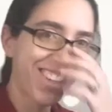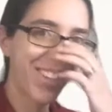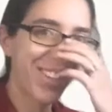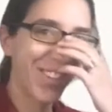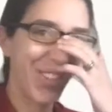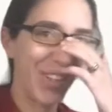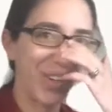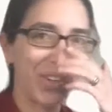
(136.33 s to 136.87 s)

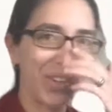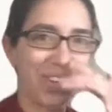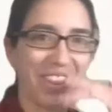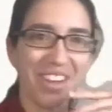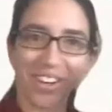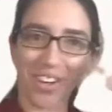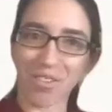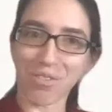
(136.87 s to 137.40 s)
So
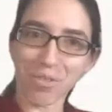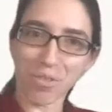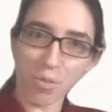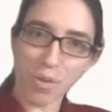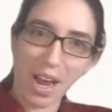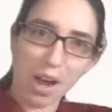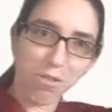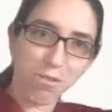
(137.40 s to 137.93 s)
there are
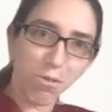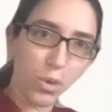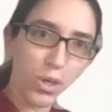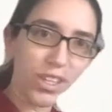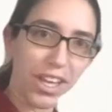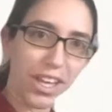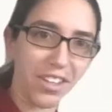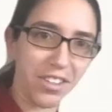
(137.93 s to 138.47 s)
now four
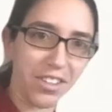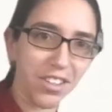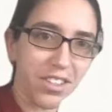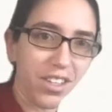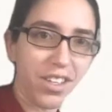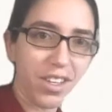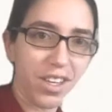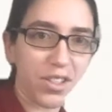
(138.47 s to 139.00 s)
letters,
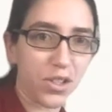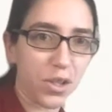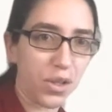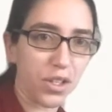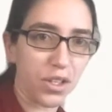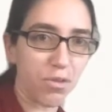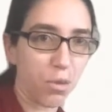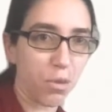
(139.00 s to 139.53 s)
so
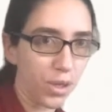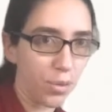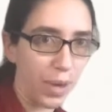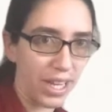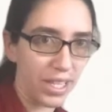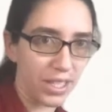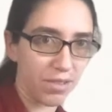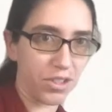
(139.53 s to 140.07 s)
there's four
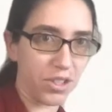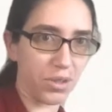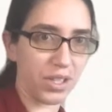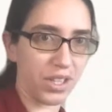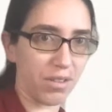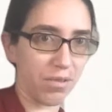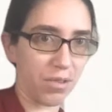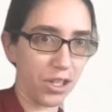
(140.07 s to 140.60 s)
ways of choosing
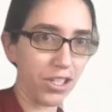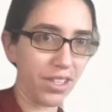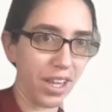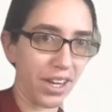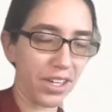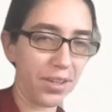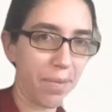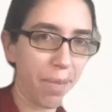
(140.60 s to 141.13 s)
the first
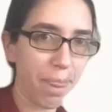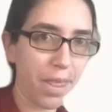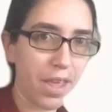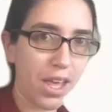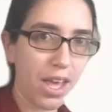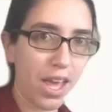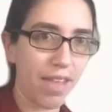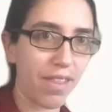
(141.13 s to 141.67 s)
letter.
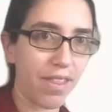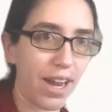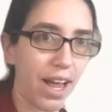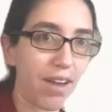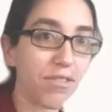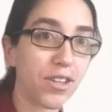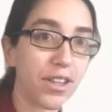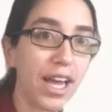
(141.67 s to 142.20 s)
And then
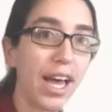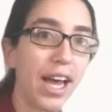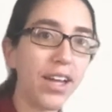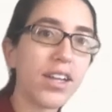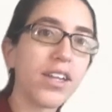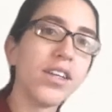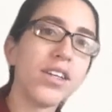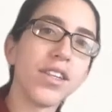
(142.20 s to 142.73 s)
after that,
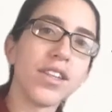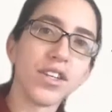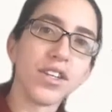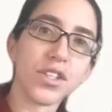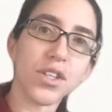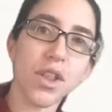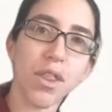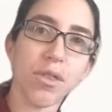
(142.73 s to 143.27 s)
there's
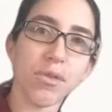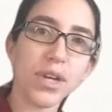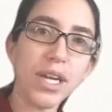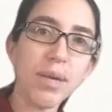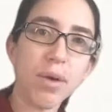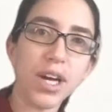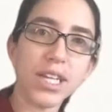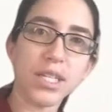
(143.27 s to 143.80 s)
three
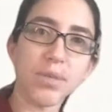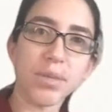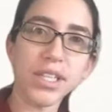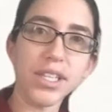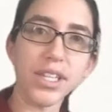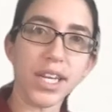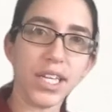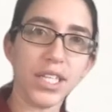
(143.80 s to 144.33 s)

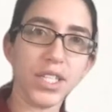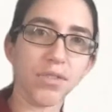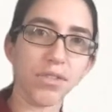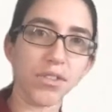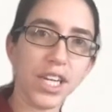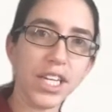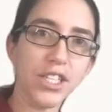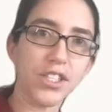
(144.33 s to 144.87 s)
possibilities for
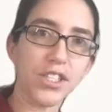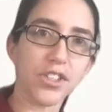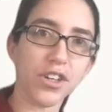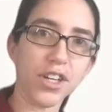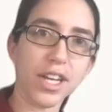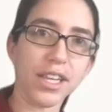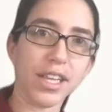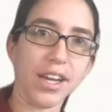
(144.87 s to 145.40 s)
each
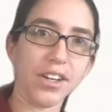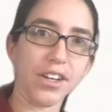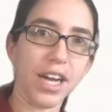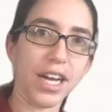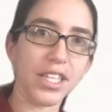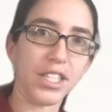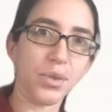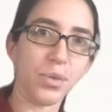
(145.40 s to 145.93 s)
starting letter
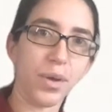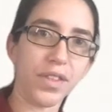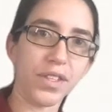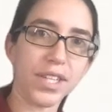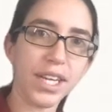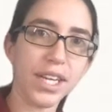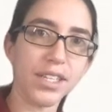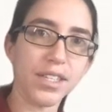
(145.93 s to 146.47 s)
as to what the
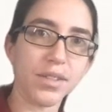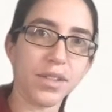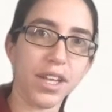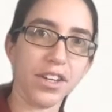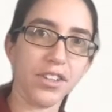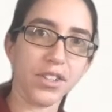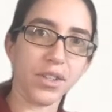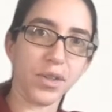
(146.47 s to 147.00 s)
second letter
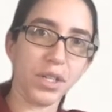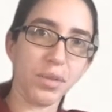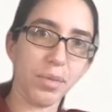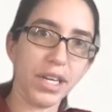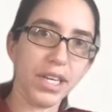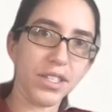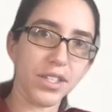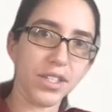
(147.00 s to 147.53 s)
is going to be
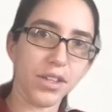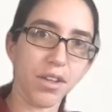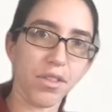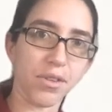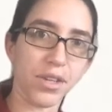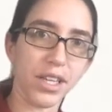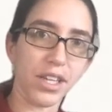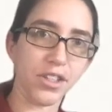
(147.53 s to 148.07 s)
because there are
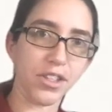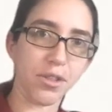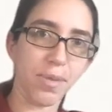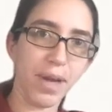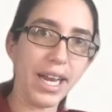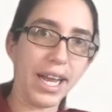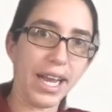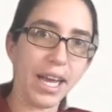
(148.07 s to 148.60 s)
three letters
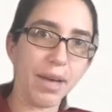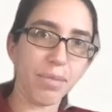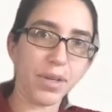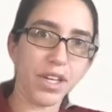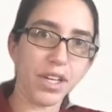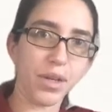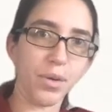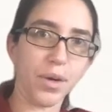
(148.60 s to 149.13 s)
remaining. M can
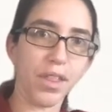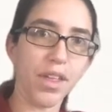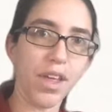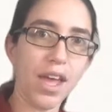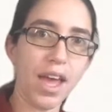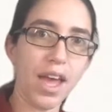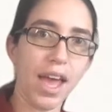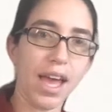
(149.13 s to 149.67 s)
go with
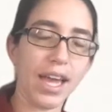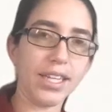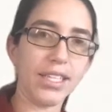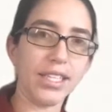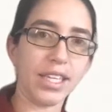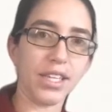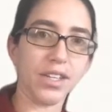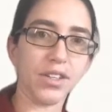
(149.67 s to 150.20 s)
A,
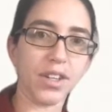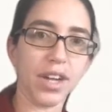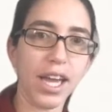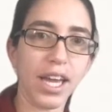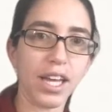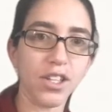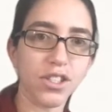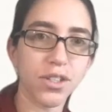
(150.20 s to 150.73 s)
T, or
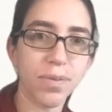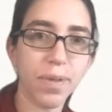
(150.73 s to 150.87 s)
H.